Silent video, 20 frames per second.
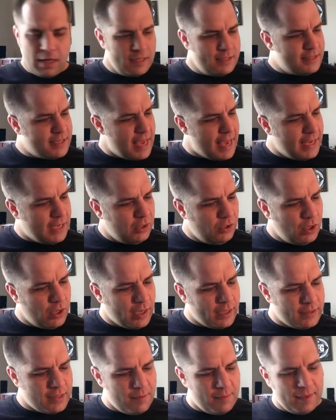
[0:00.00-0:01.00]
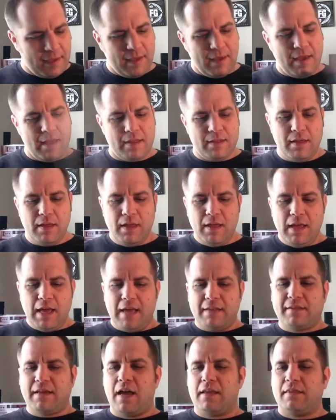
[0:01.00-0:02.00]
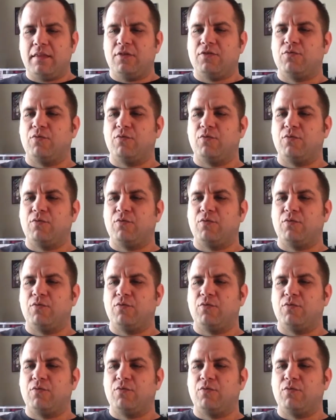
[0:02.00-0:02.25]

take a look at them again. It's got this